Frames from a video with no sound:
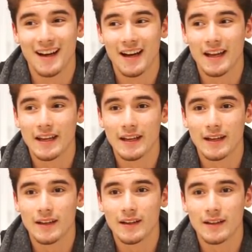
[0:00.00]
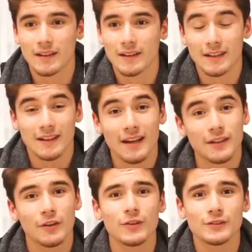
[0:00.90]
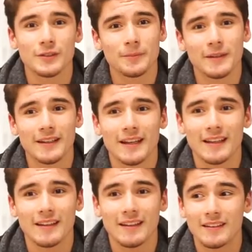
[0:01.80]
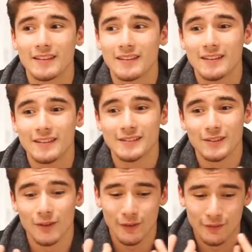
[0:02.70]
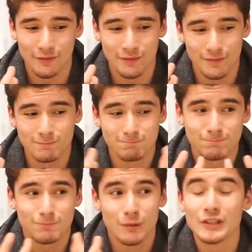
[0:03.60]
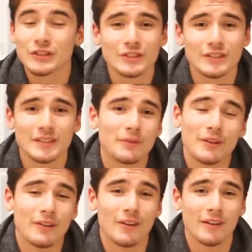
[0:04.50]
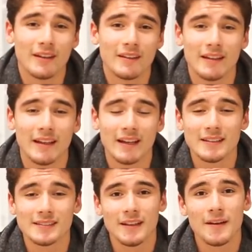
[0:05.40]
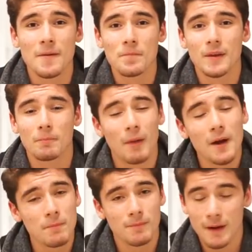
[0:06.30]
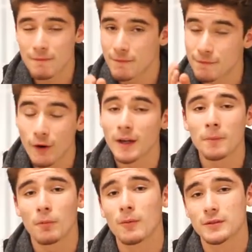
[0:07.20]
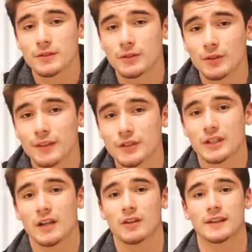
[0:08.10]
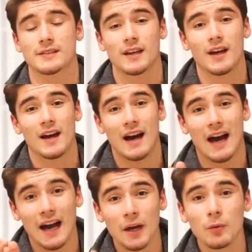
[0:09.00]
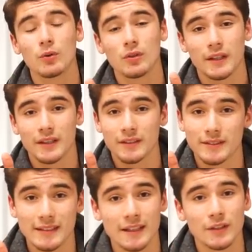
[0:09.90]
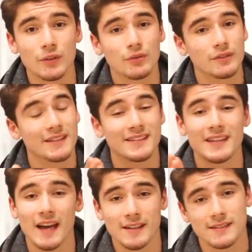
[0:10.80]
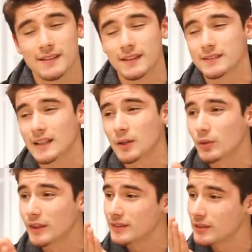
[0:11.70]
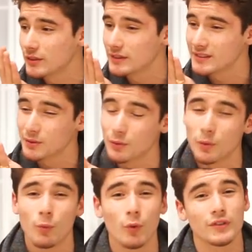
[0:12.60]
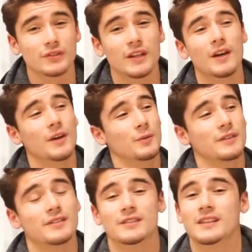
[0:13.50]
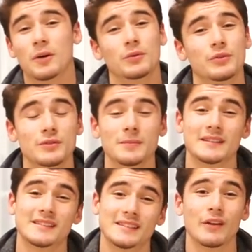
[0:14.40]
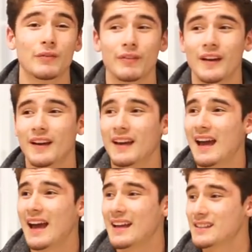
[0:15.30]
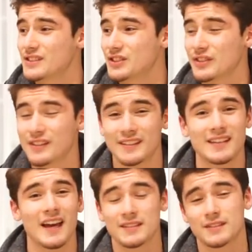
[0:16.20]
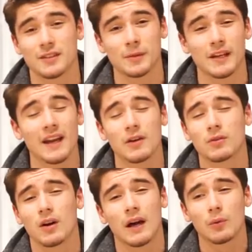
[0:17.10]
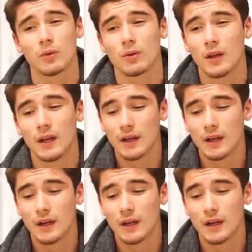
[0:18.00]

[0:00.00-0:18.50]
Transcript: it kind of dawns on me, and there's a lot of pressure and whatnot. And like, guys, like, my fucking promise to you on this channel is I will continue to test things. I will continue to see what works, what doesn't. I will use myself as just a test dummy, and I will